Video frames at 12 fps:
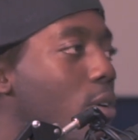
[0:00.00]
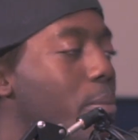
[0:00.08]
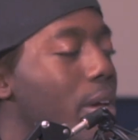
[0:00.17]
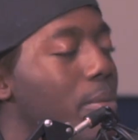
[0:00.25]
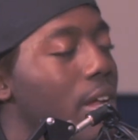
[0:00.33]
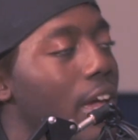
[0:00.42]
Or
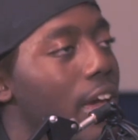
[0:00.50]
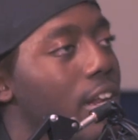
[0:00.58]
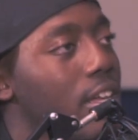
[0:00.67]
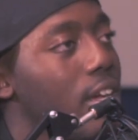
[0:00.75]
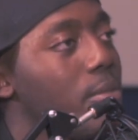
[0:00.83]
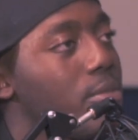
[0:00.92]
maybe they had a
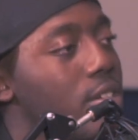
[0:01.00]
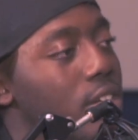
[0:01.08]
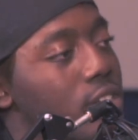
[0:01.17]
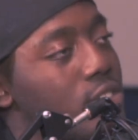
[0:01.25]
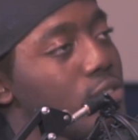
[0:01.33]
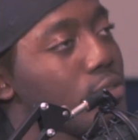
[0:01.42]
gambling
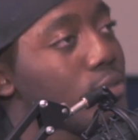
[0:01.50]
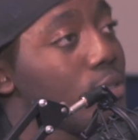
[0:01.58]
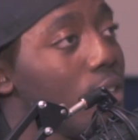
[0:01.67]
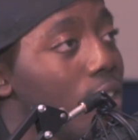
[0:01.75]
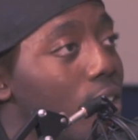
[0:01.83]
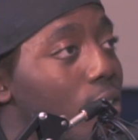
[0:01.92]
issue.
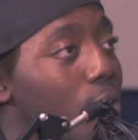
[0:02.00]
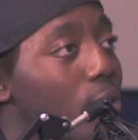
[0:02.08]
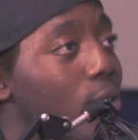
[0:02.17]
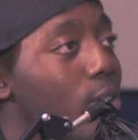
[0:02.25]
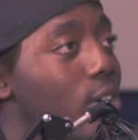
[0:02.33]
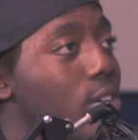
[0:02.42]

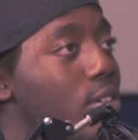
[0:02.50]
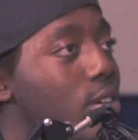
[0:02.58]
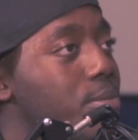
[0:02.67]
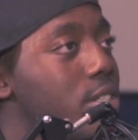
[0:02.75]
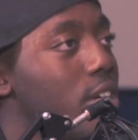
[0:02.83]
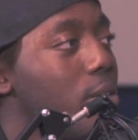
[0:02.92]
Or, you know what
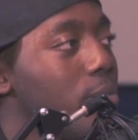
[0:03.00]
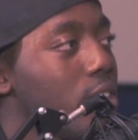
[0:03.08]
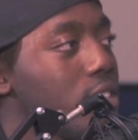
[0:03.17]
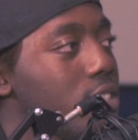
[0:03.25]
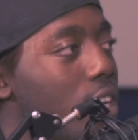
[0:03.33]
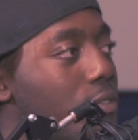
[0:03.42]
I'm saying? But
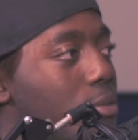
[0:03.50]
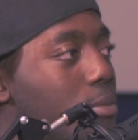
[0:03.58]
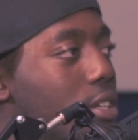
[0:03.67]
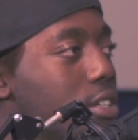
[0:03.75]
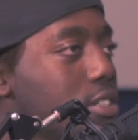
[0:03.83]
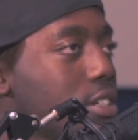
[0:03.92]
it's not for
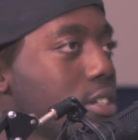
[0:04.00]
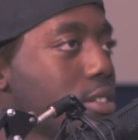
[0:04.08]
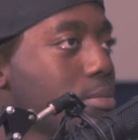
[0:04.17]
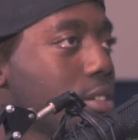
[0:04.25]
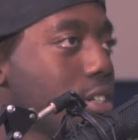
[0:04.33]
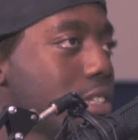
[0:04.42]
me to
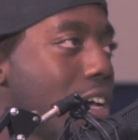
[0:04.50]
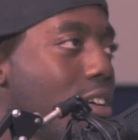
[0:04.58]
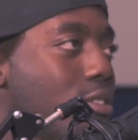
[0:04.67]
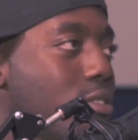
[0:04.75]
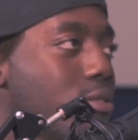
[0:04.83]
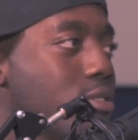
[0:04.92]
judge because I
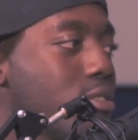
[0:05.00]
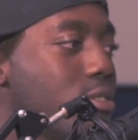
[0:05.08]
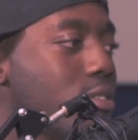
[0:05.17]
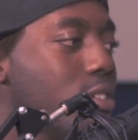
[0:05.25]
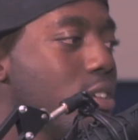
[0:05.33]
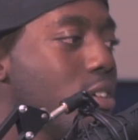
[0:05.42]
don't know what's going